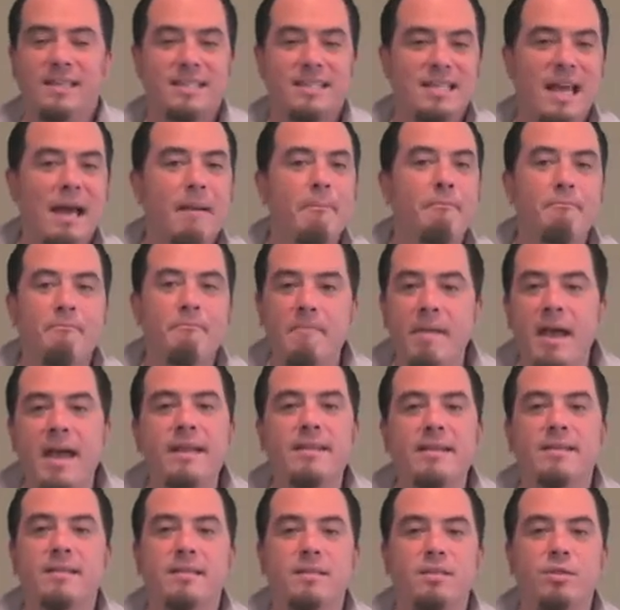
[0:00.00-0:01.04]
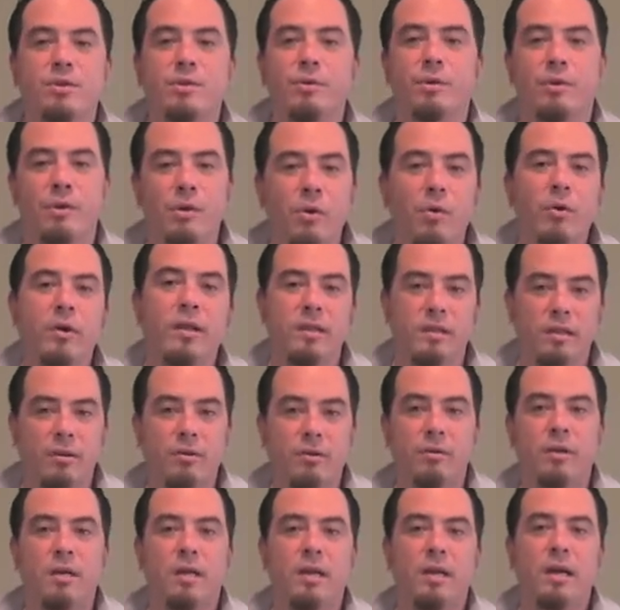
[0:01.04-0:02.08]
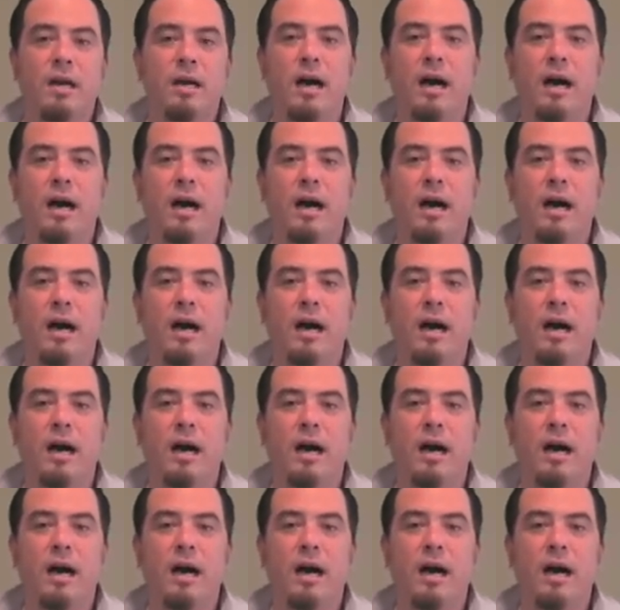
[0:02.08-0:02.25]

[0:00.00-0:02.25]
It's not meant to annoy you.